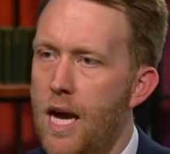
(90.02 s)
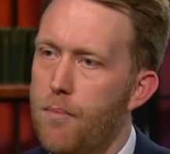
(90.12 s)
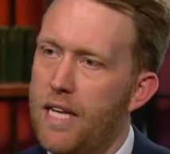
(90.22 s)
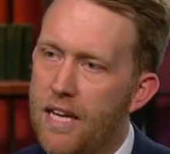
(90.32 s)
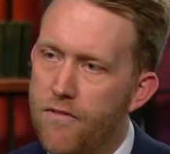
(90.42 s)

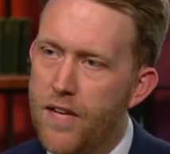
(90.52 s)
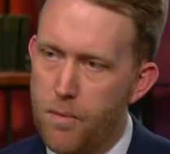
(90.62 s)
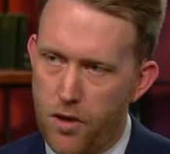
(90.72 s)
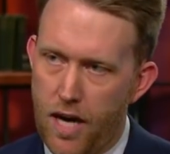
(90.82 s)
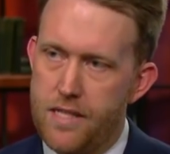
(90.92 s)
But if
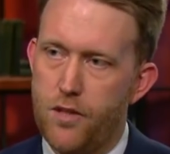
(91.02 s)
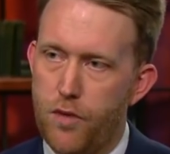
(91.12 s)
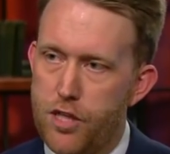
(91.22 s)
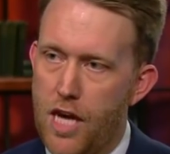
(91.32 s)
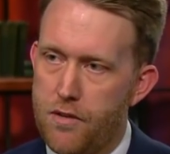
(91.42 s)
Democrats can
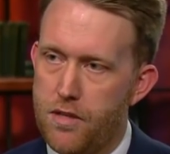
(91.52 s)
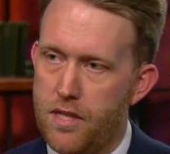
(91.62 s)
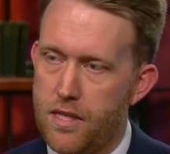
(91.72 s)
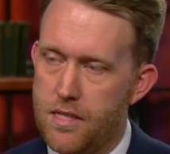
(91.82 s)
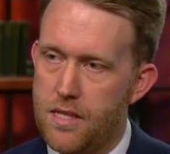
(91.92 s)
reach out to
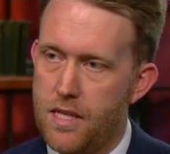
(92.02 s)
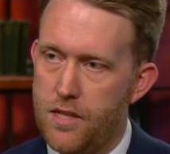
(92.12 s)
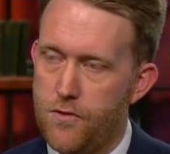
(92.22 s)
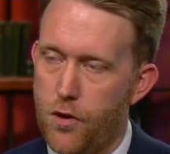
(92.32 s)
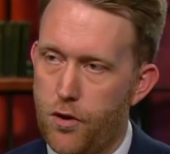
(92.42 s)
these,
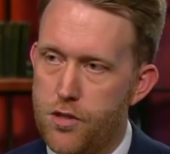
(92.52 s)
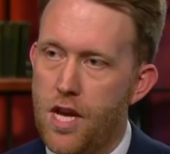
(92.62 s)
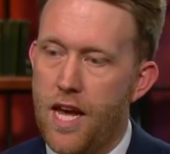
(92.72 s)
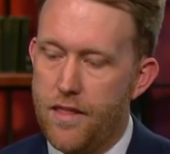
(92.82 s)
these voters,